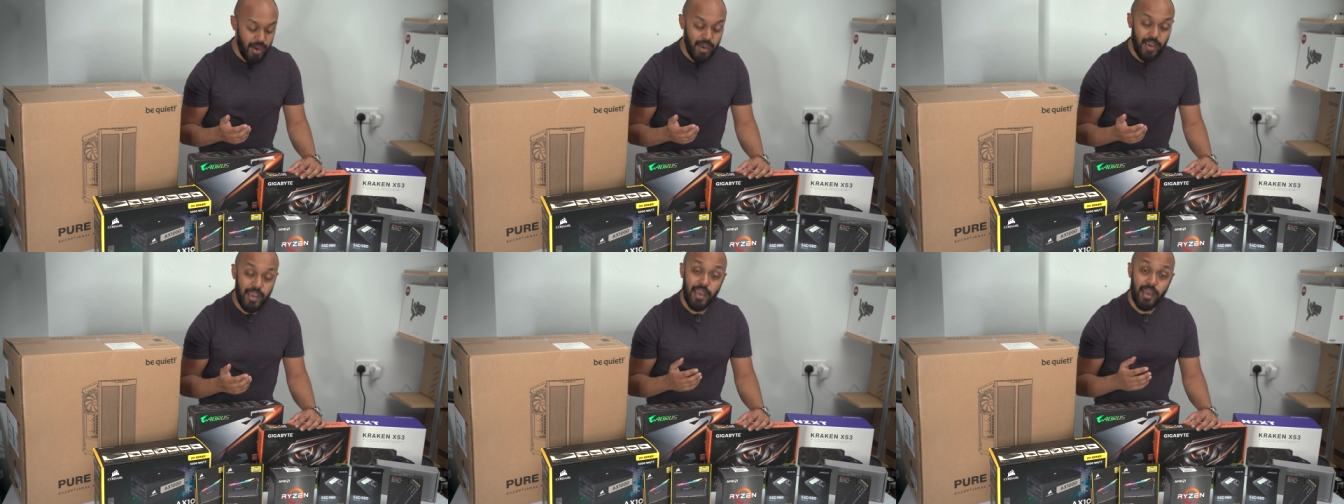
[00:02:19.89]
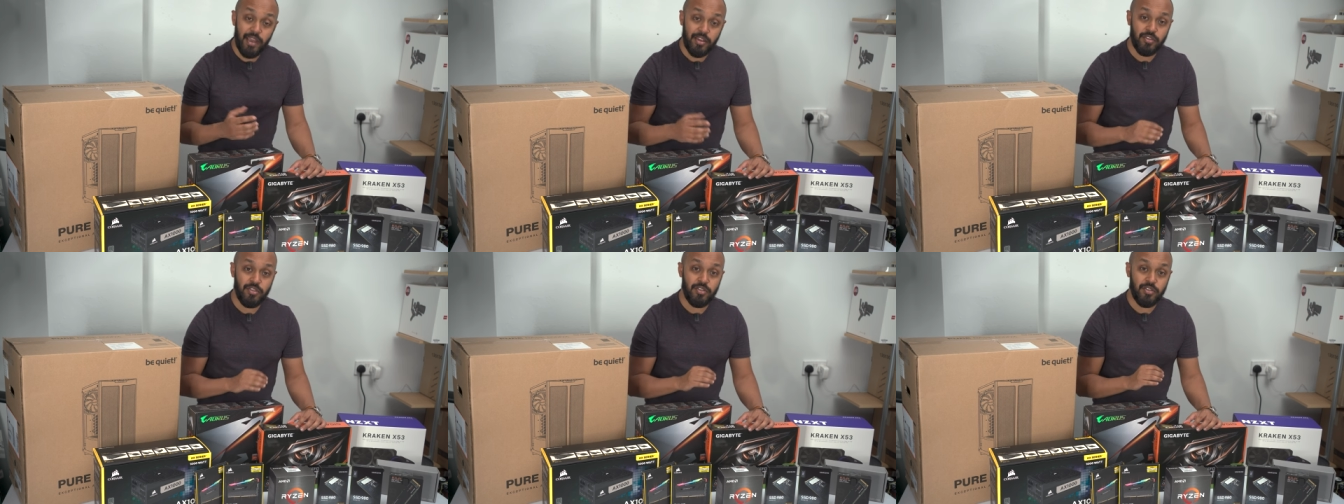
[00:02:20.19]
I
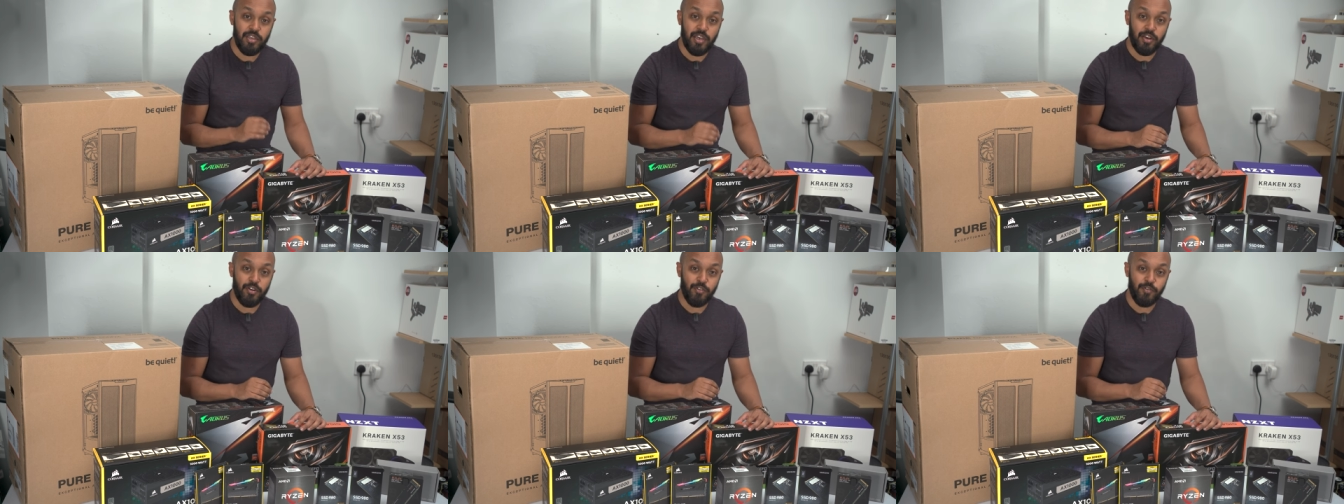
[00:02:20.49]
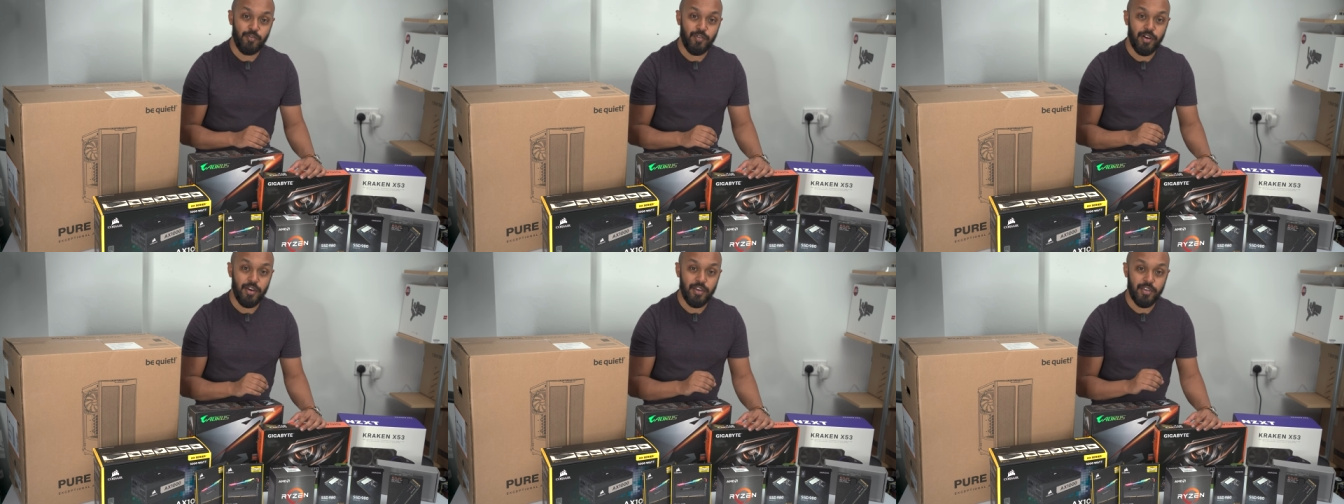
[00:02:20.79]
had to
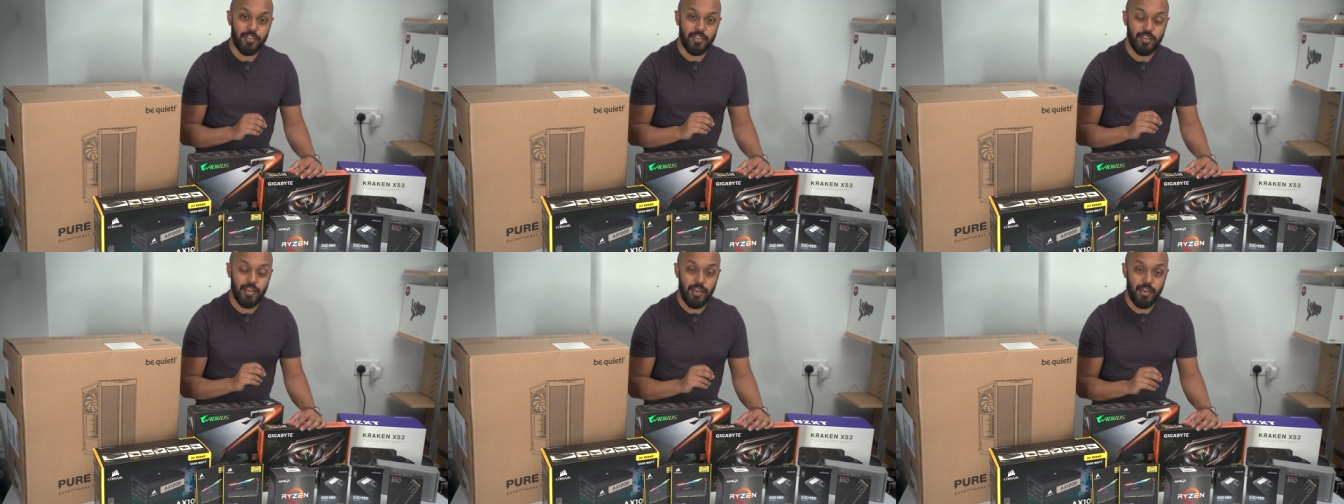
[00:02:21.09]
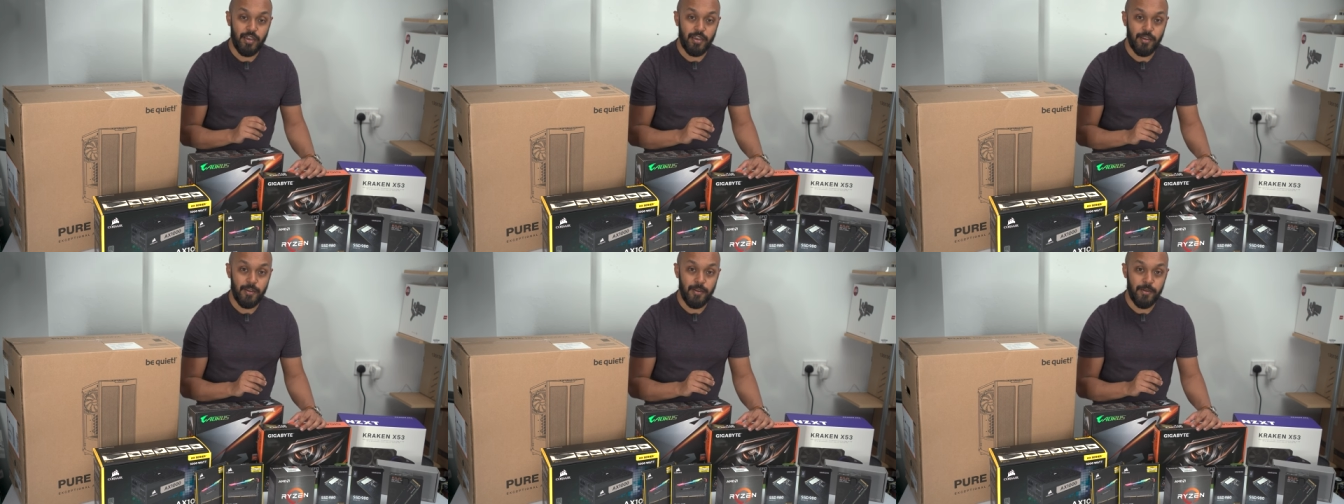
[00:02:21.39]
sacrifice
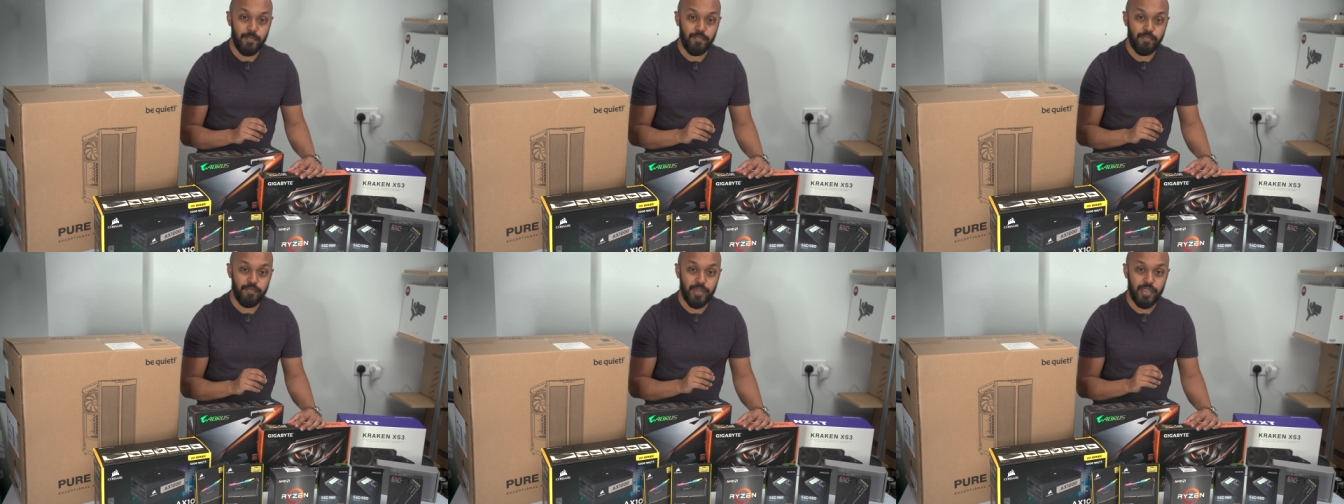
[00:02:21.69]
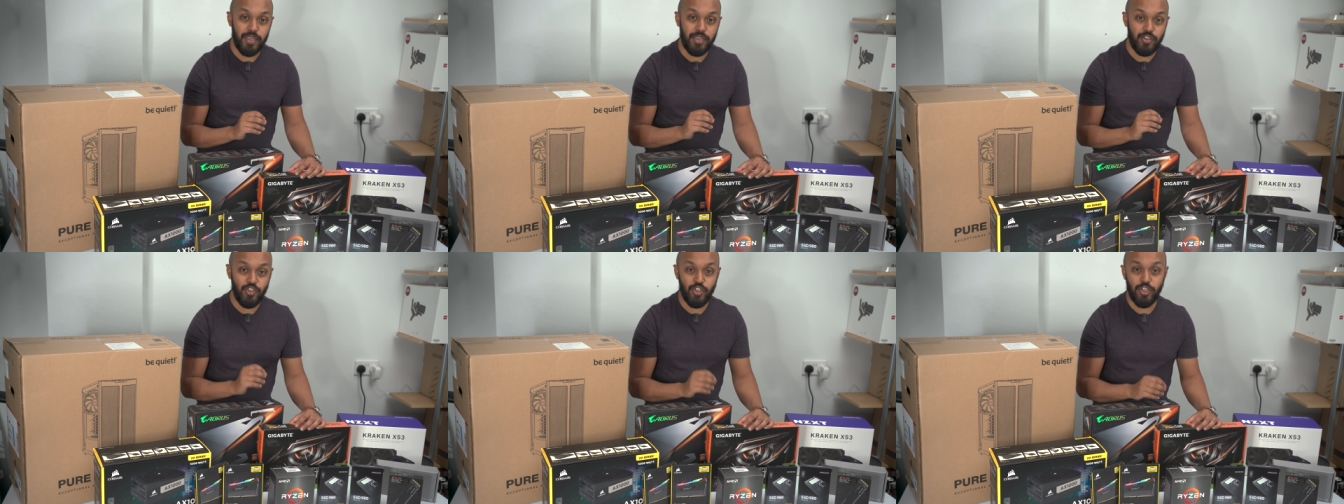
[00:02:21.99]
um,
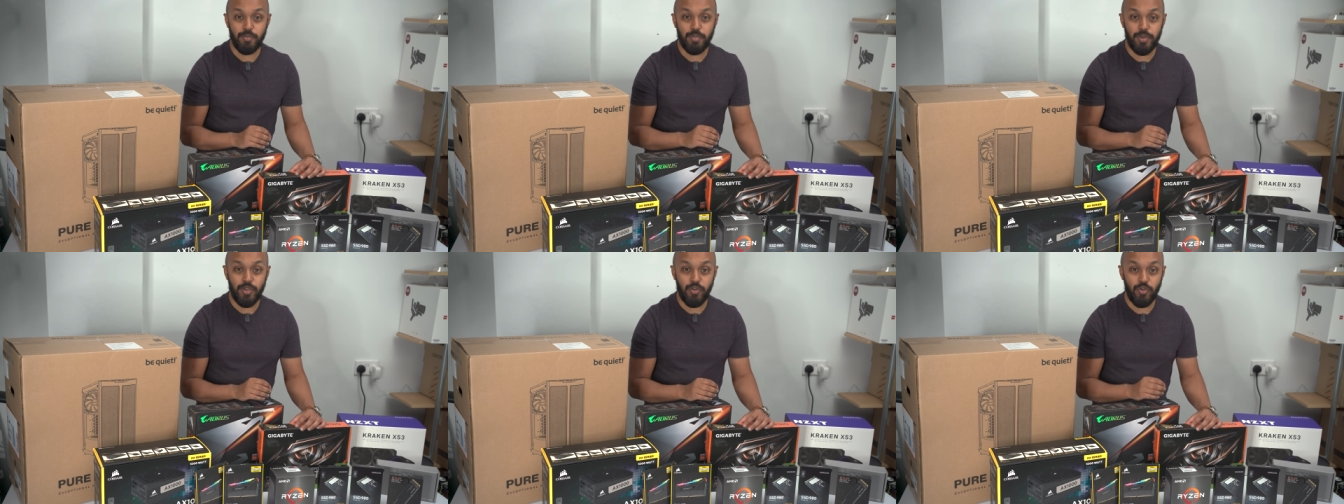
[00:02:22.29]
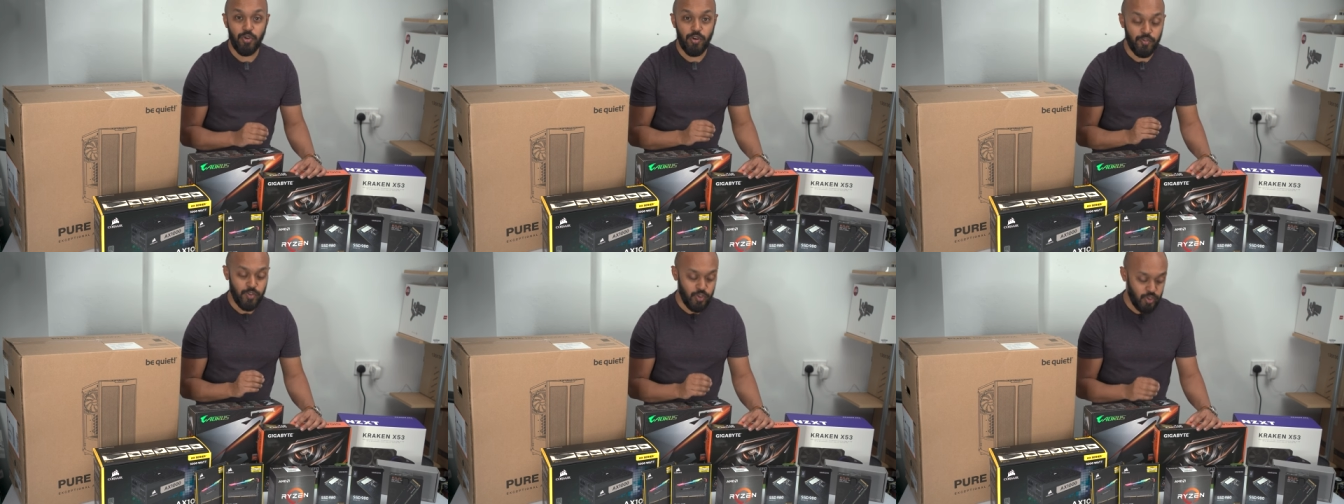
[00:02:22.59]
the GPU of